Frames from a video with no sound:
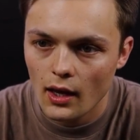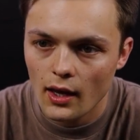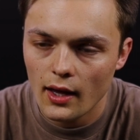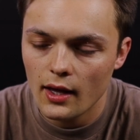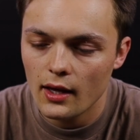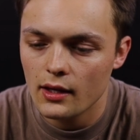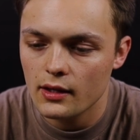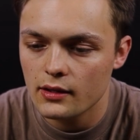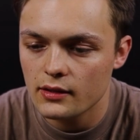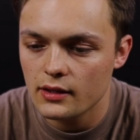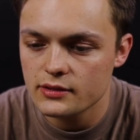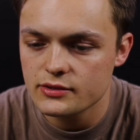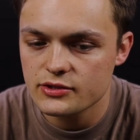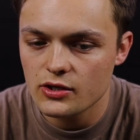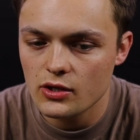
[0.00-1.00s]

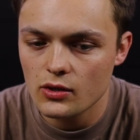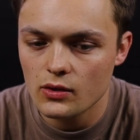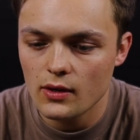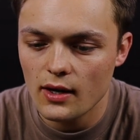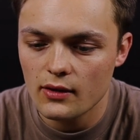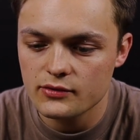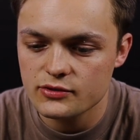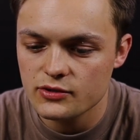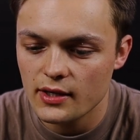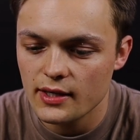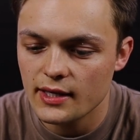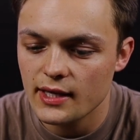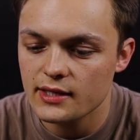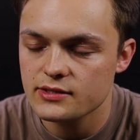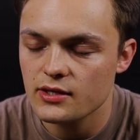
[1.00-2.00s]
And so I was trying
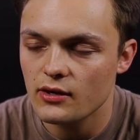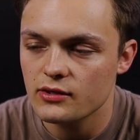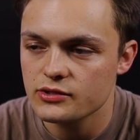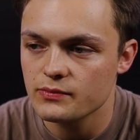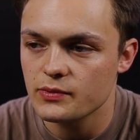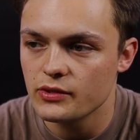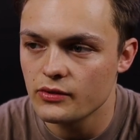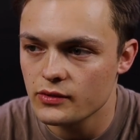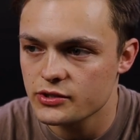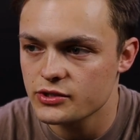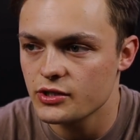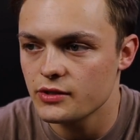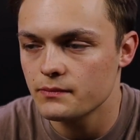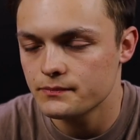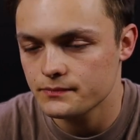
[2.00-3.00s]
to get into
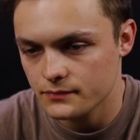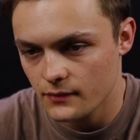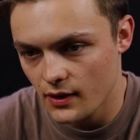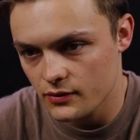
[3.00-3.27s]
entrepreneurship.